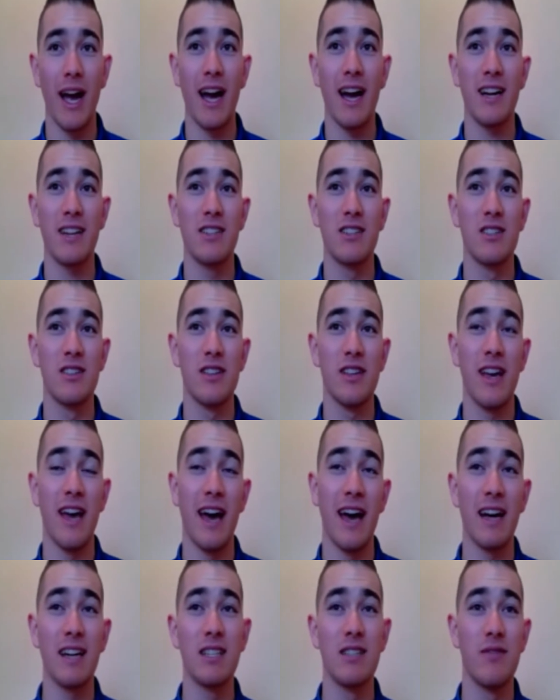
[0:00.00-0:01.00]
actually
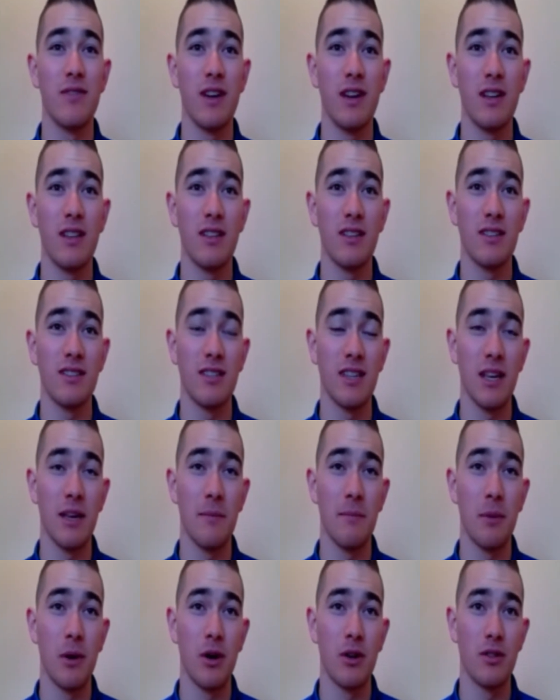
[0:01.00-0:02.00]
activating the same
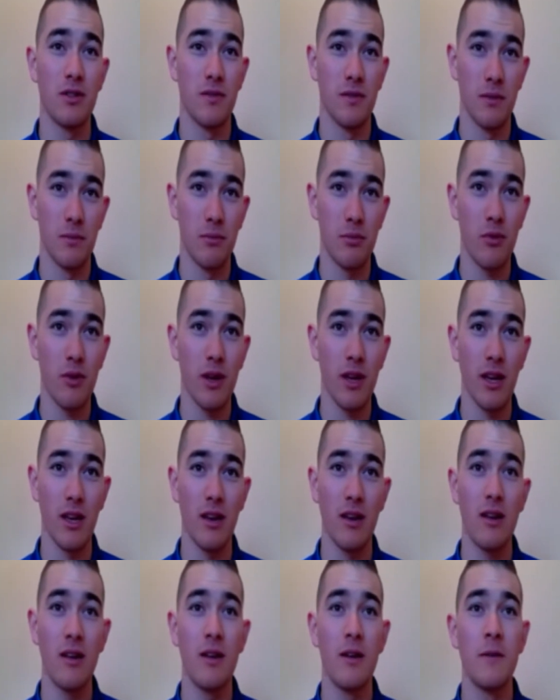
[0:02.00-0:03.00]
parts of the
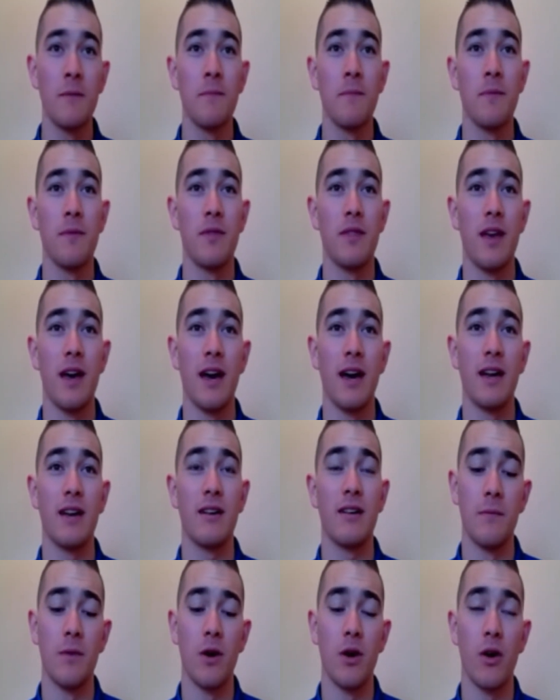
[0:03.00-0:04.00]
brain that
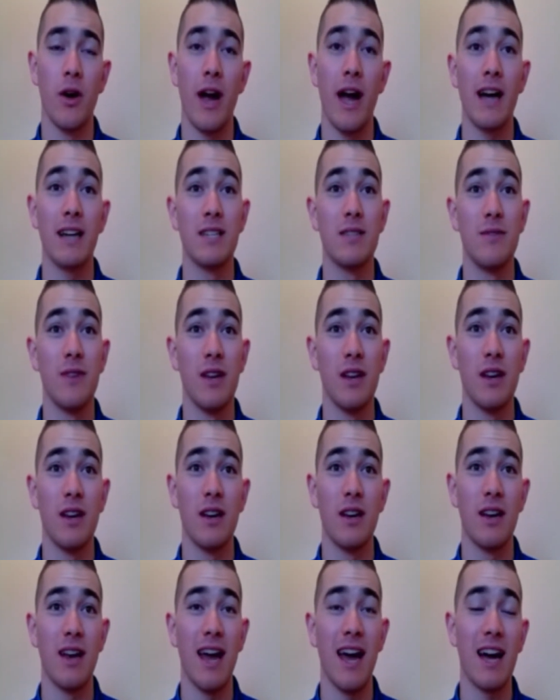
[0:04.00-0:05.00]
are activated
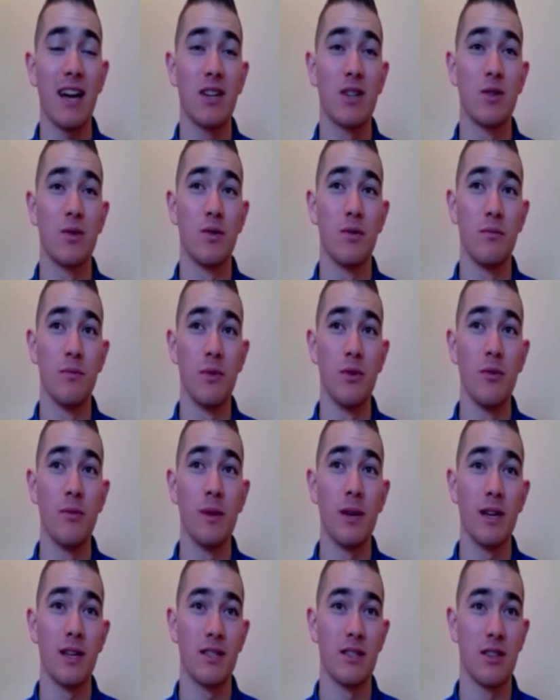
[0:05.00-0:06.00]
in actual
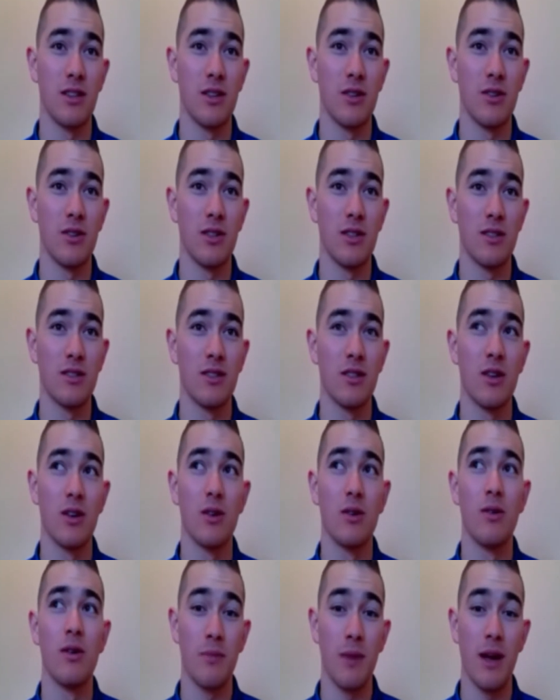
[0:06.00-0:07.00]
movement execution.
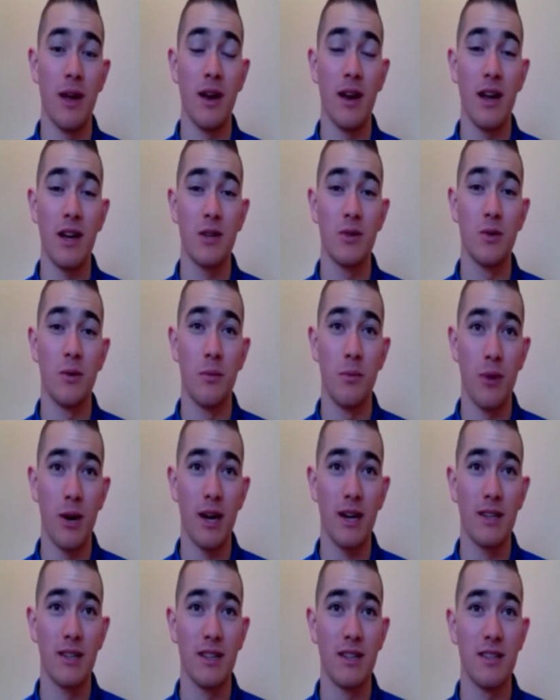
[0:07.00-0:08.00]
So in actual
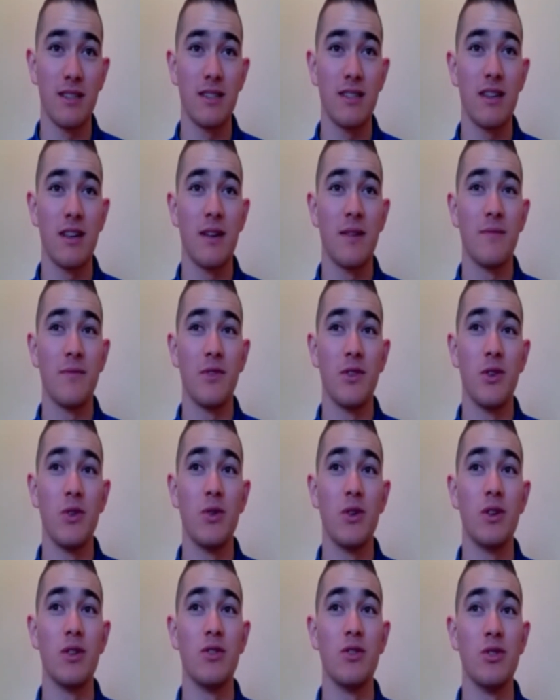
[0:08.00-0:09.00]
practice, you
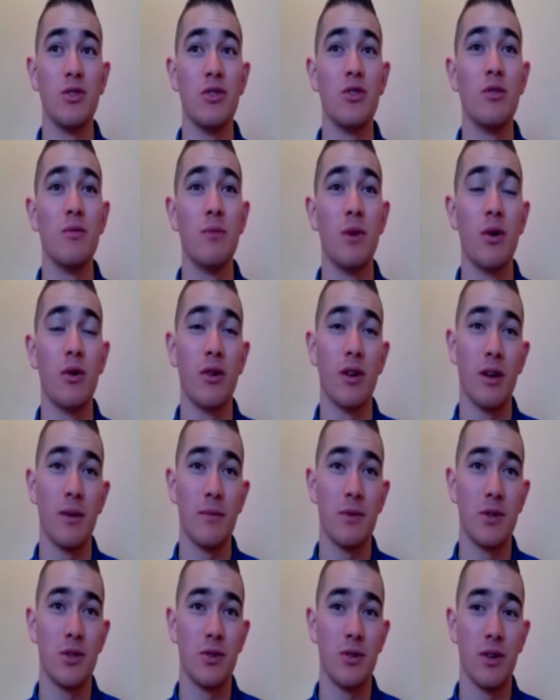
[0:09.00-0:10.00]
can do motor
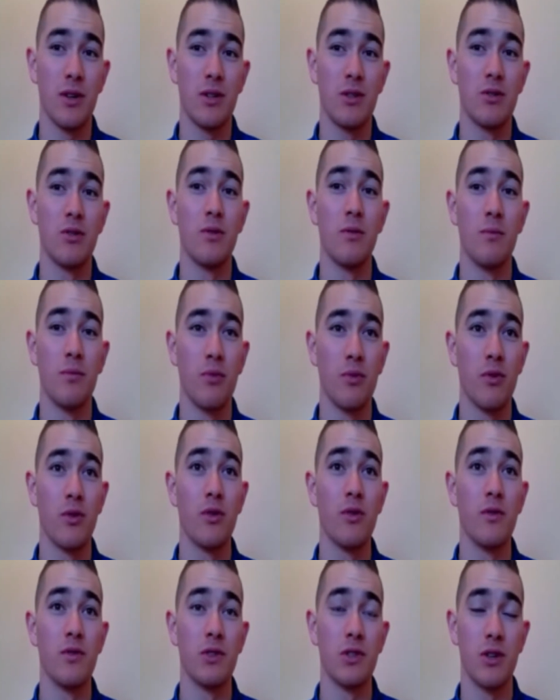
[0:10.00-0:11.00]
imagery to
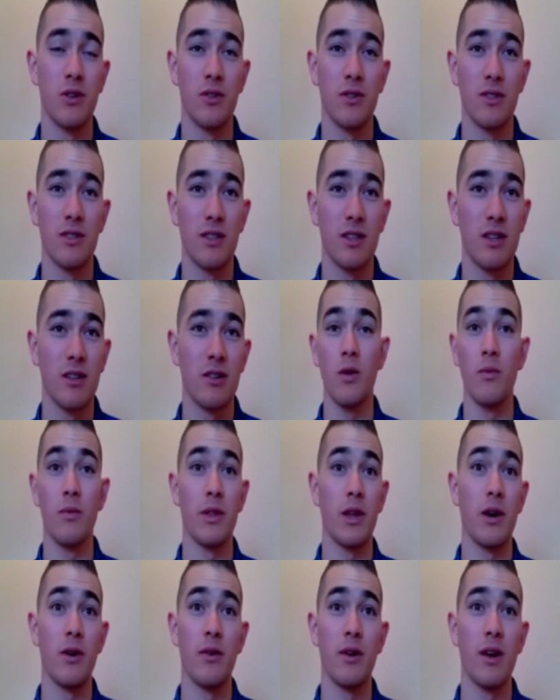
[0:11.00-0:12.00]
improve certain skills
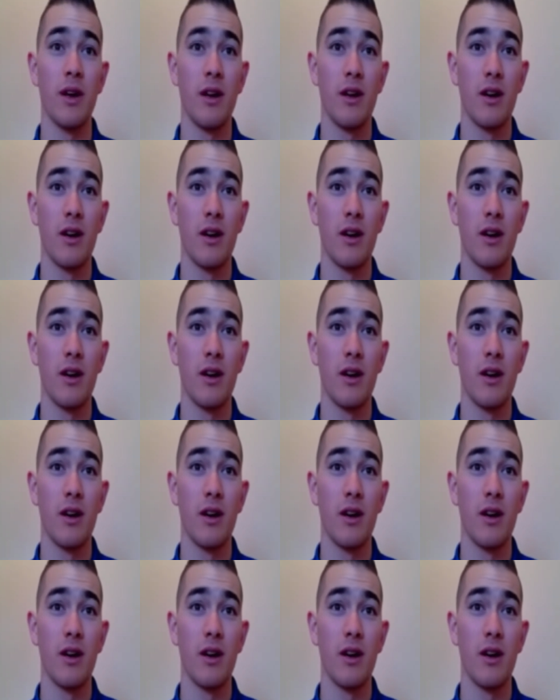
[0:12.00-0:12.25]
without